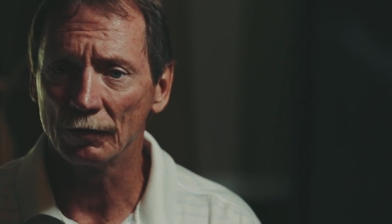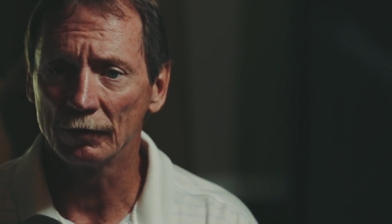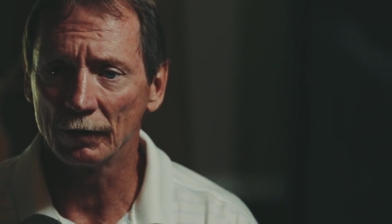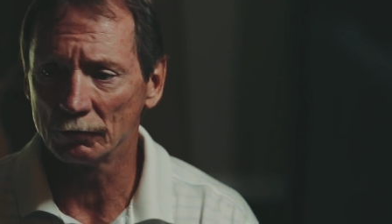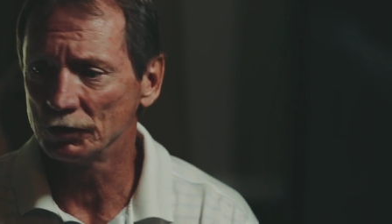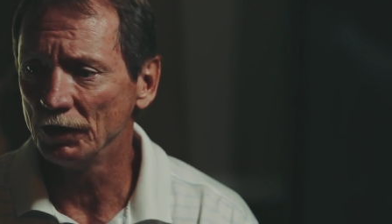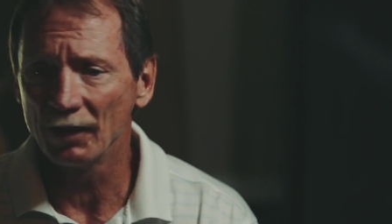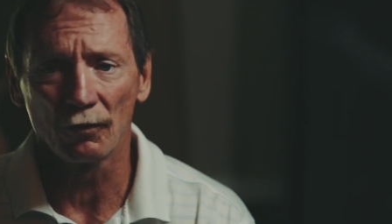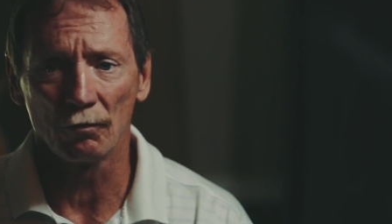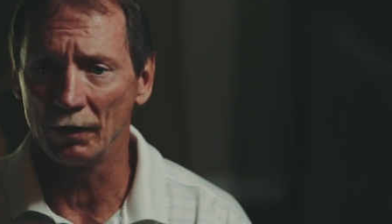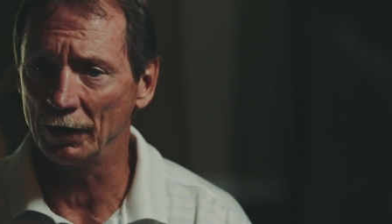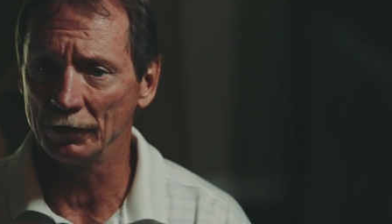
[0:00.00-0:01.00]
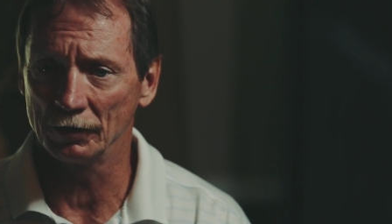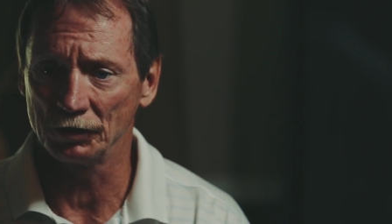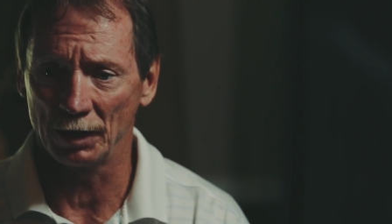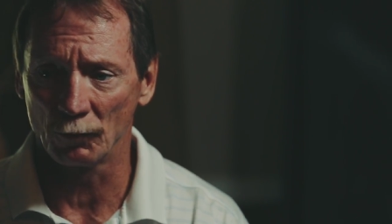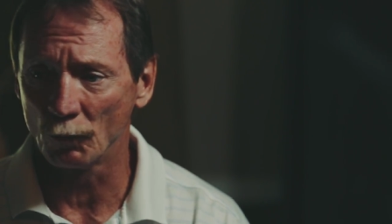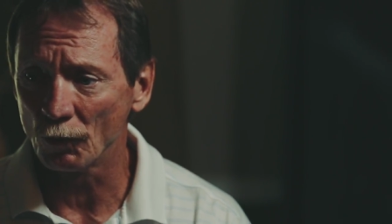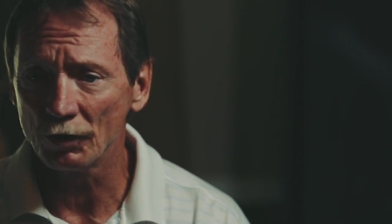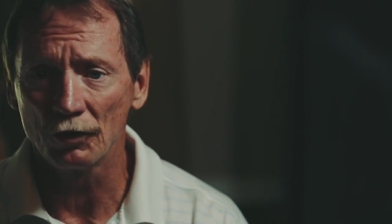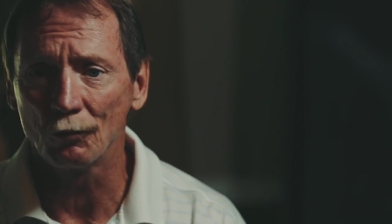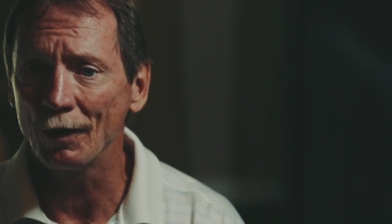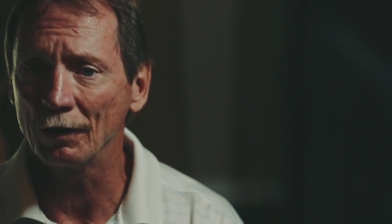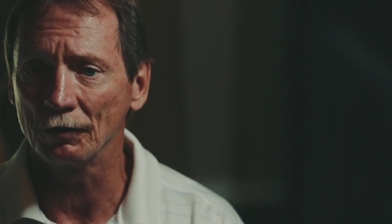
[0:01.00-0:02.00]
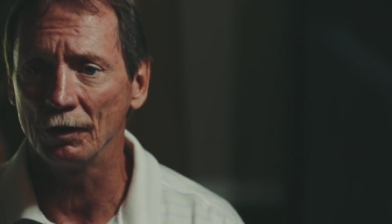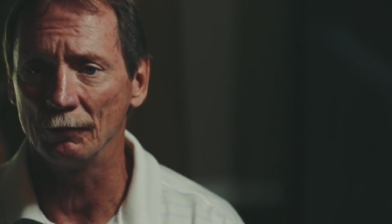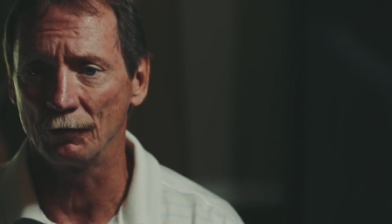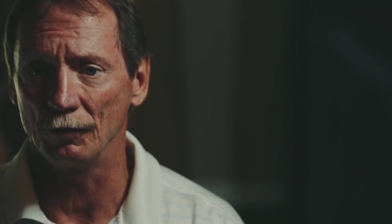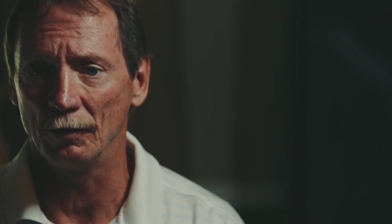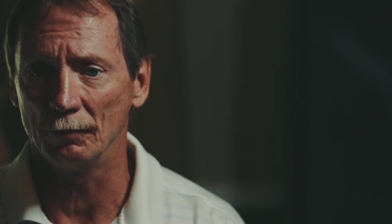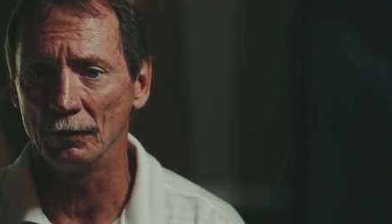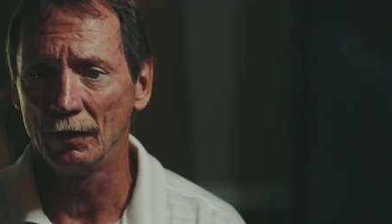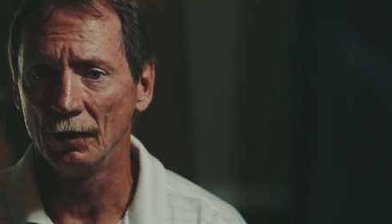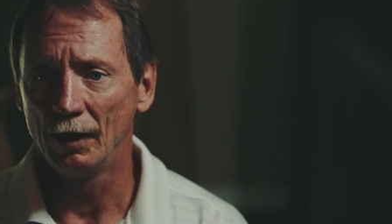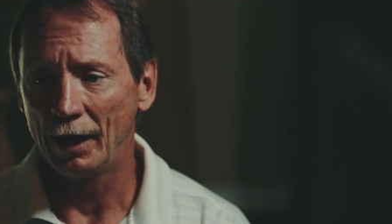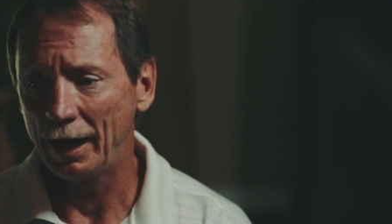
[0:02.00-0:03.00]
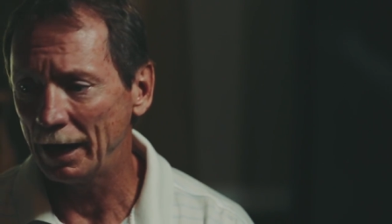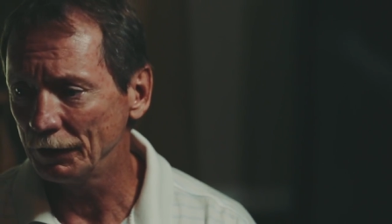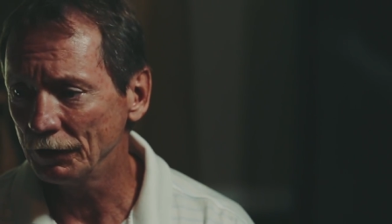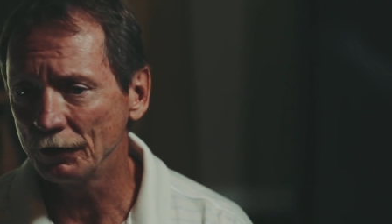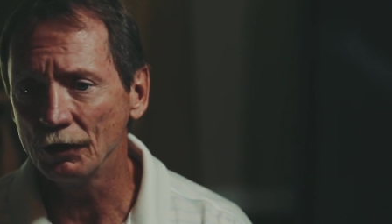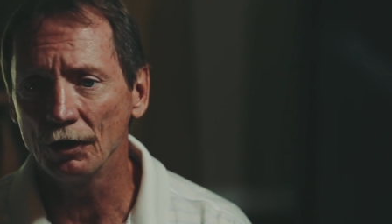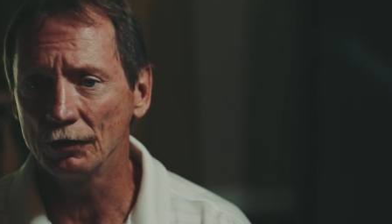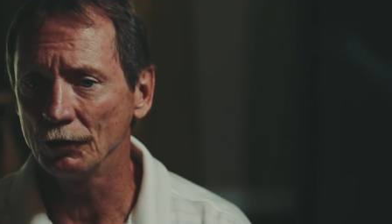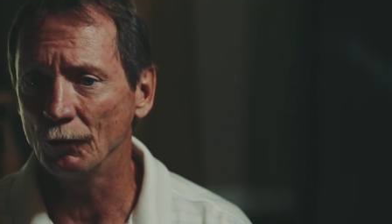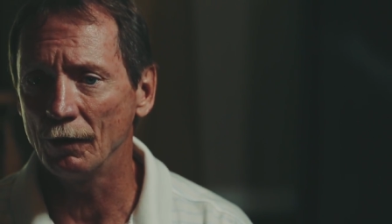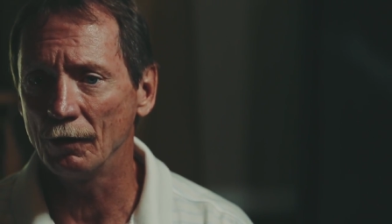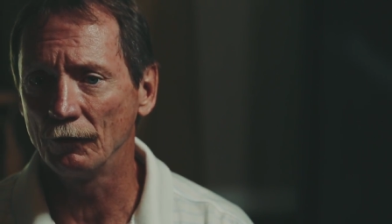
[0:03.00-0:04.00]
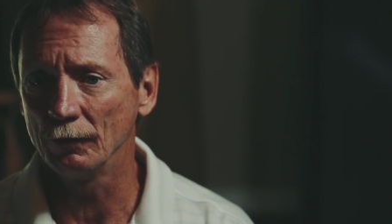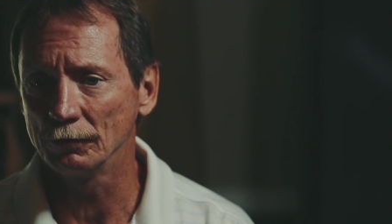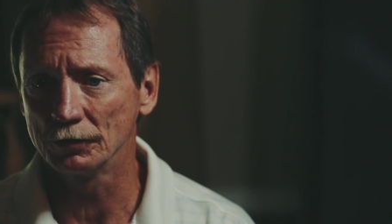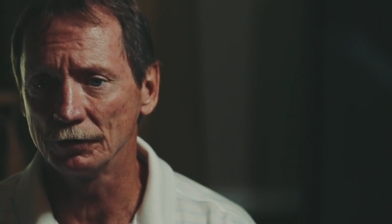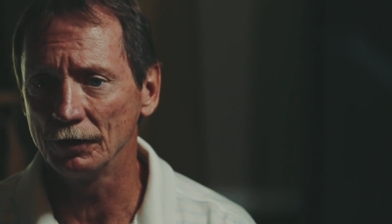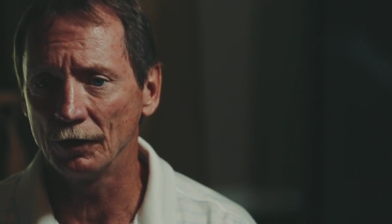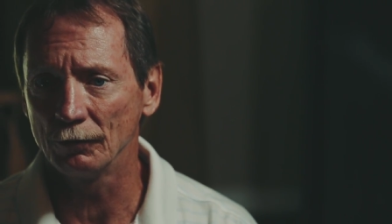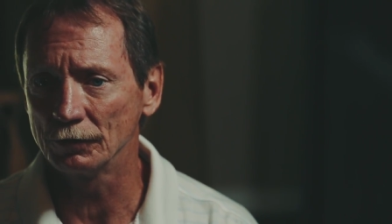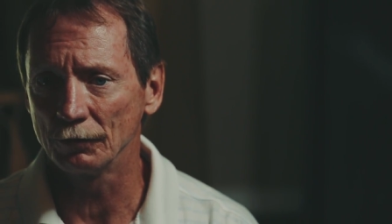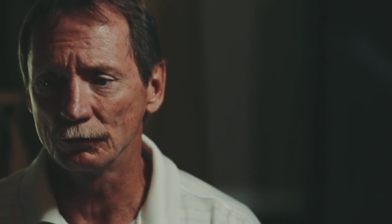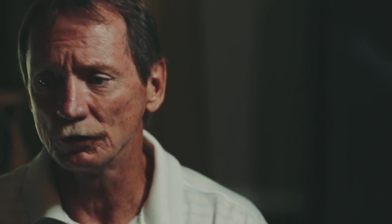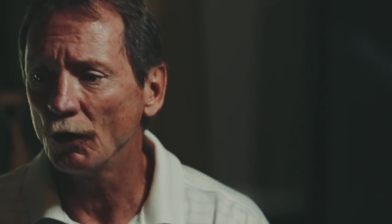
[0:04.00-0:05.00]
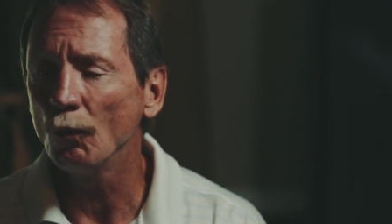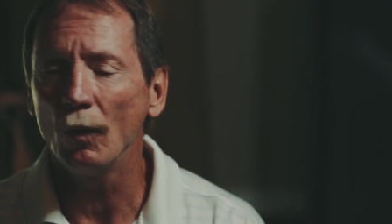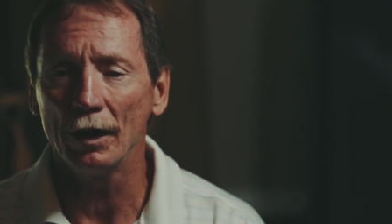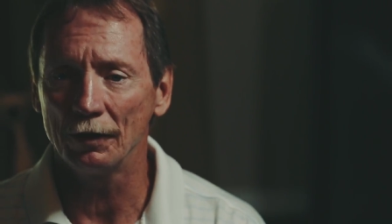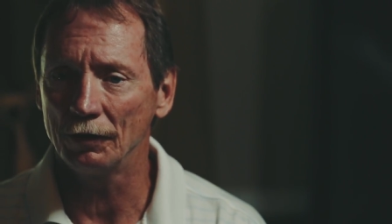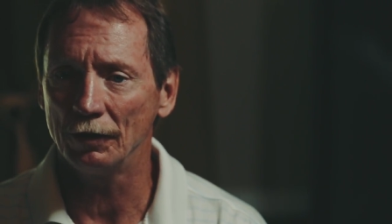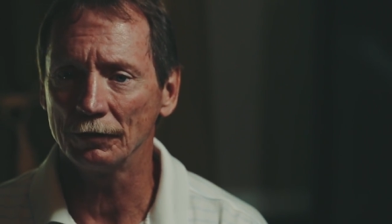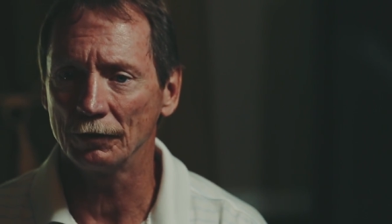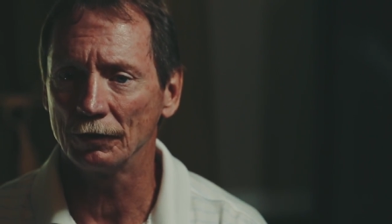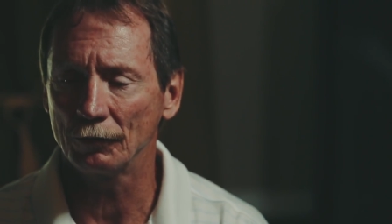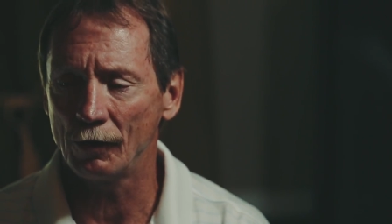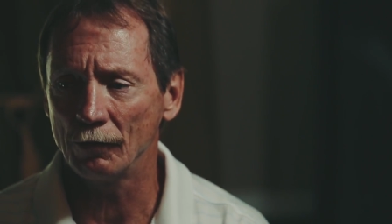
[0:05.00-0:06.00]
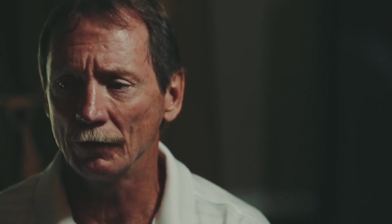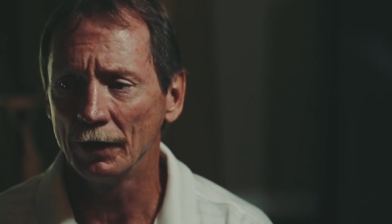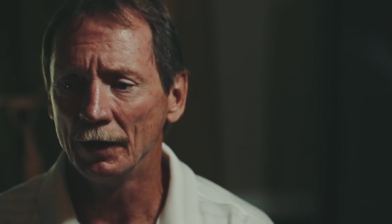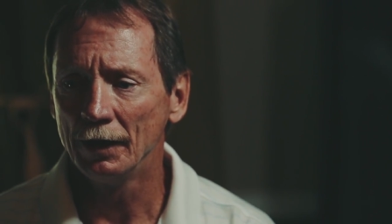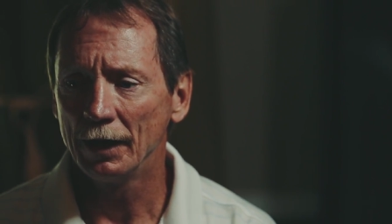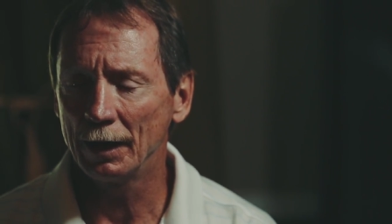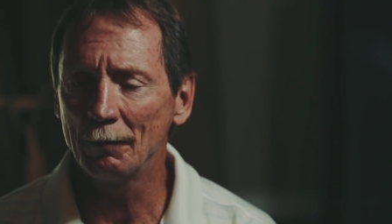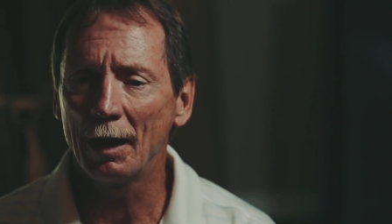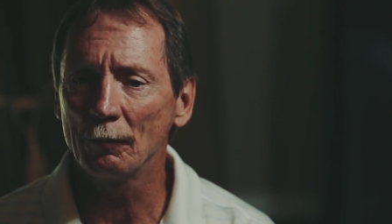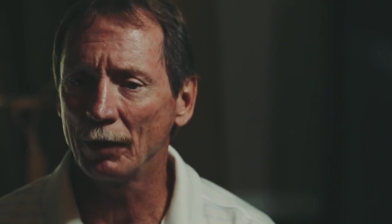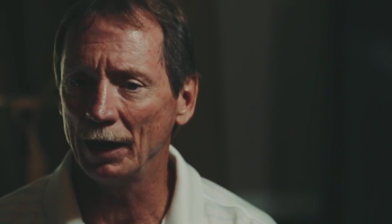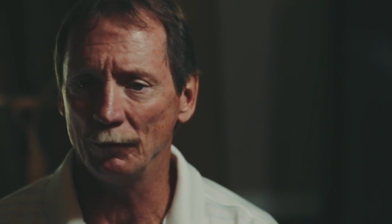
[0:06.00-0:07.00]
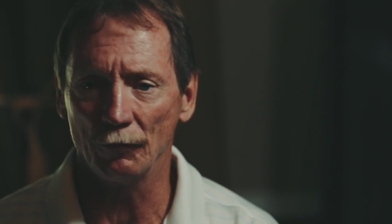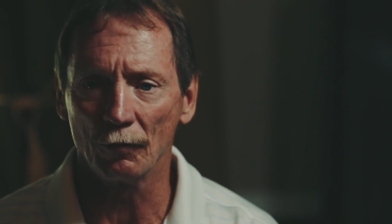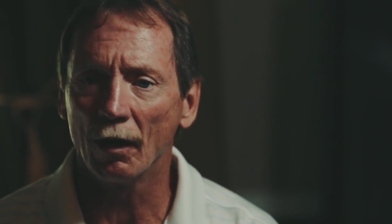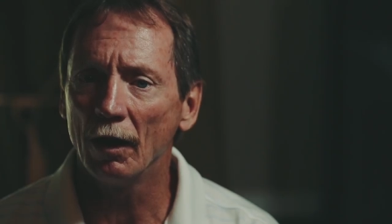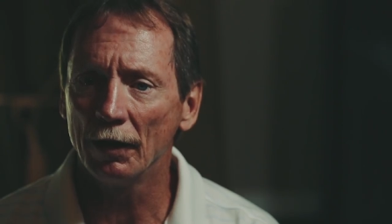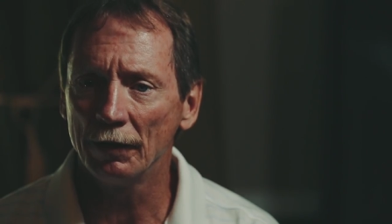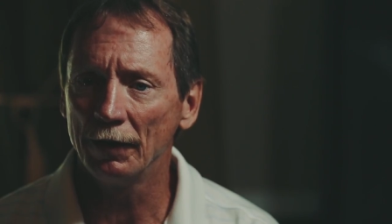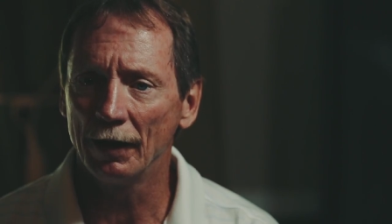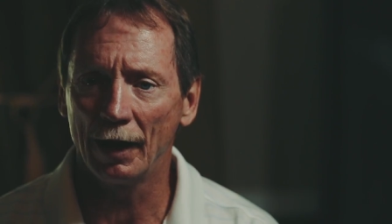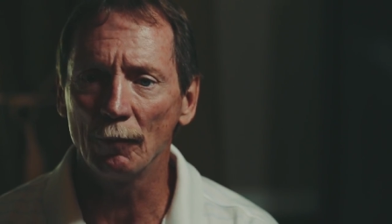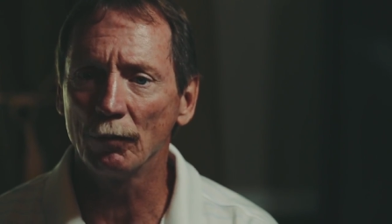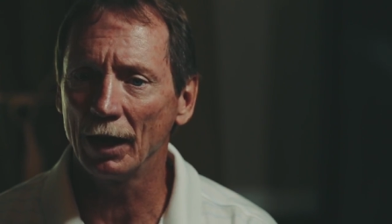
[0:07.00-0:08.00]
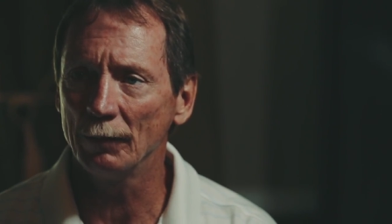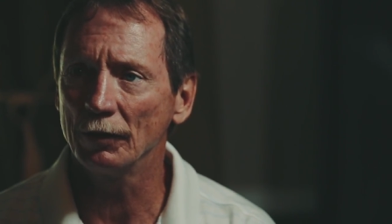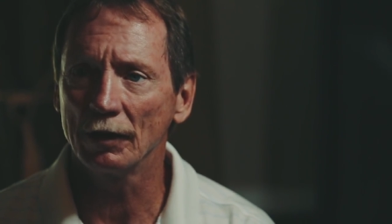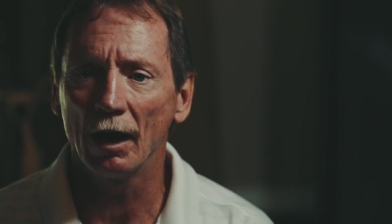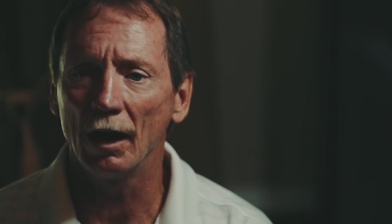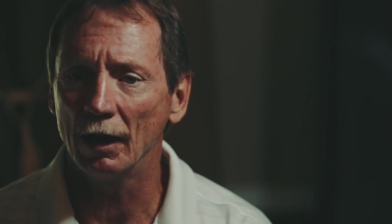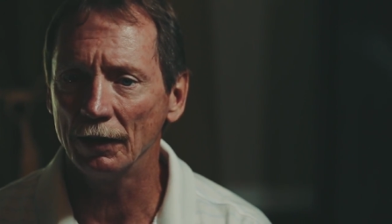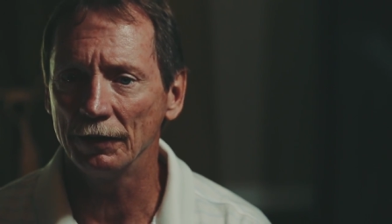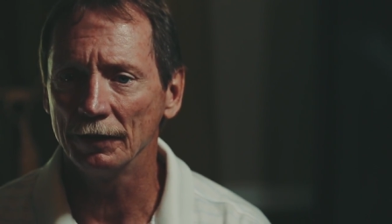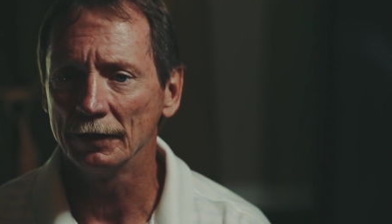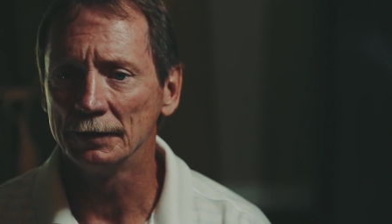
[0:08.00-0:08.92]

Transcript: There was never a round in the chamber. Where did the round come from? How did the gun go off? It was, you know, there was no way the gun could have gone off. And I'm not blaming Ron. I'm blaming God.